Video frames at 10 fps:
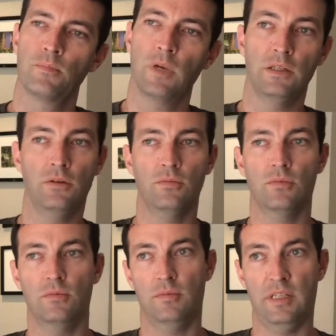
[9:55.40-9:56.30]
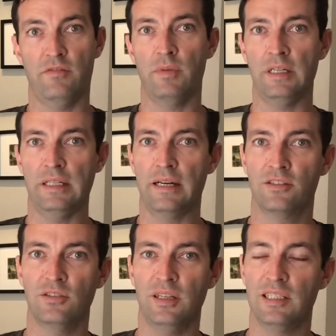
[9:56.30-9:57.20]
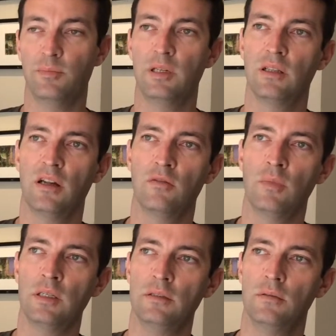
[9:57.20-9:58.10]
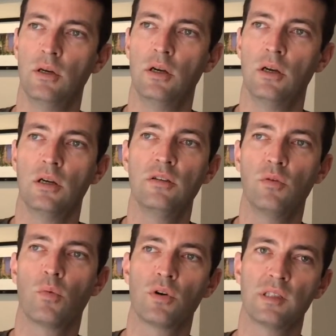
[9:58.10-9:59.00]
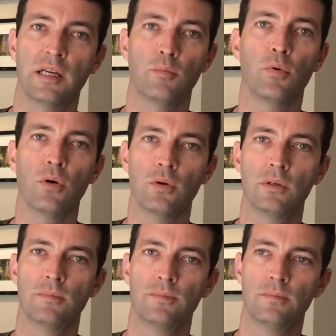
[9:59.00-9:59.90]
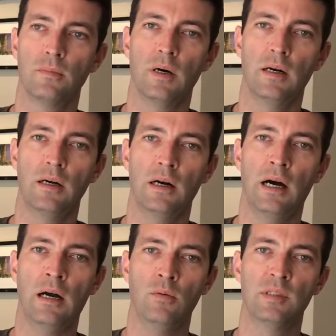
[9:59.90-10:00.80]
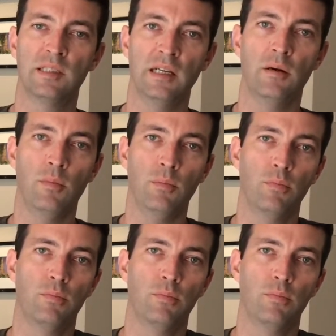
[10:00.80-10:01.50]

I don't save money, actually. I spend a lot of money. Even words like broke. I would say I'm